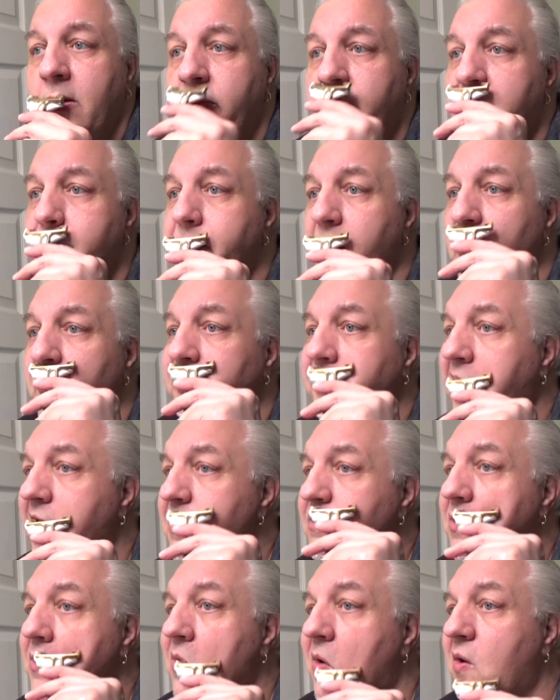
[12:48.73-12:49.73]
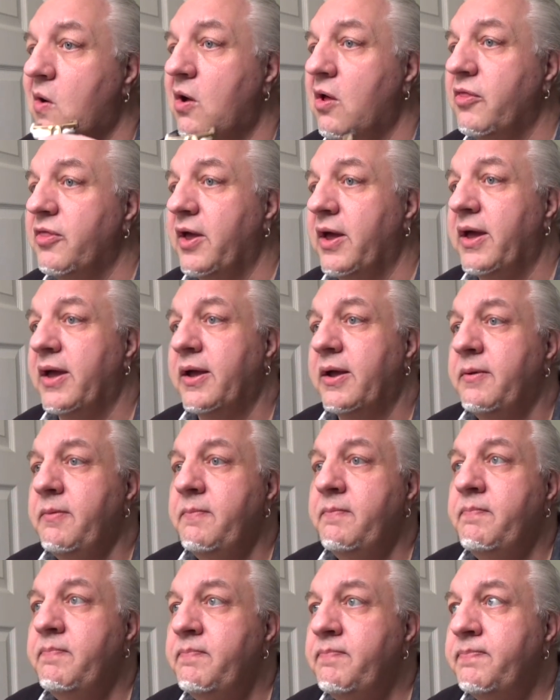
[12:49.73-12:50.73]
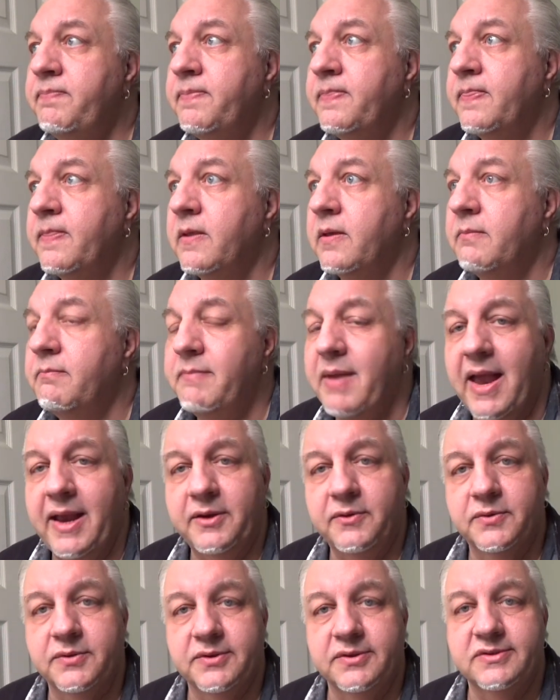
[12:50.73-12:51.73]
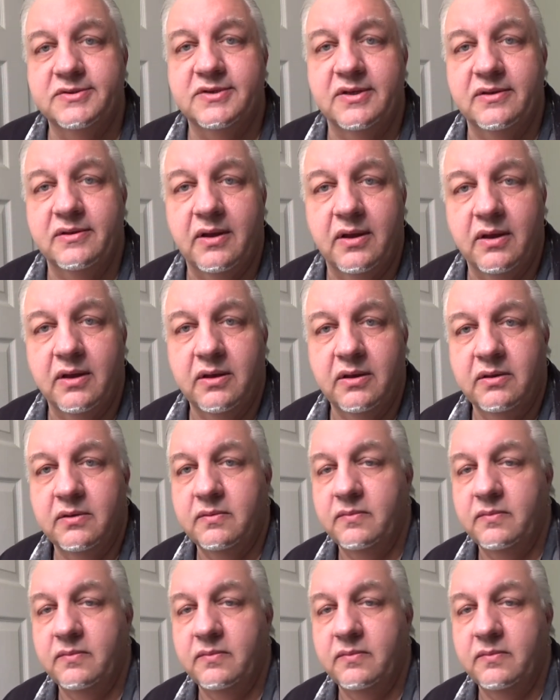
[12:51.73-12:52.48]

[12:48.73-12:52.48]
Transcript: They both came with all the manuals and the